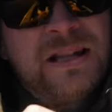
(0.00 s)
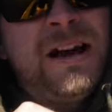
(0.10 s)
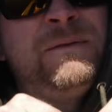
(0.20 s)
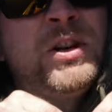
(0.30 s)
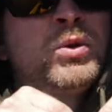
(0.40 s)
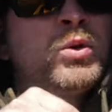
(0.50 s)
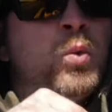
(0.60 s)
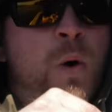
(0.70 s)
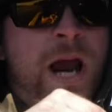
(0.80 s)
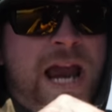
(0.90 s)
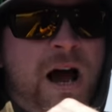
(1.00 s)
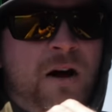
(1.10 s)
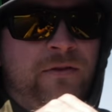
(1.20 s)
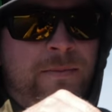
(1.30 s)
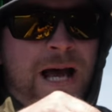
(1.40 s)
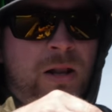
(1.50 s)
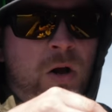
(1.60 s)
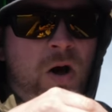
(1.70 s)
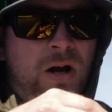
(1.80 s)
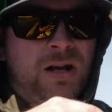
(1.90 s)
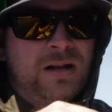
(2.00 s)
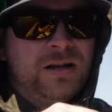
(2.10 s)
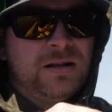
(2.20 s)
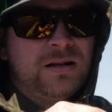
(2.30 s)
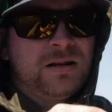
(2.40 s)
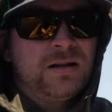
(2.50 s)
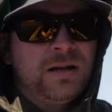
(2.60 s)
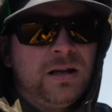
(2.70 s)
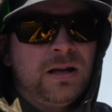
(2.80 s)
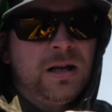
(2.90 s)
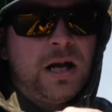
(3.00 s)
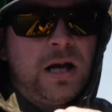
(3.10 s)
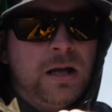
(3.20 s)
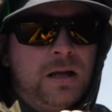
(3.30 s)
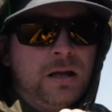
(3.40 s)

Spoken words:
That fish was way out from that log. Yeah.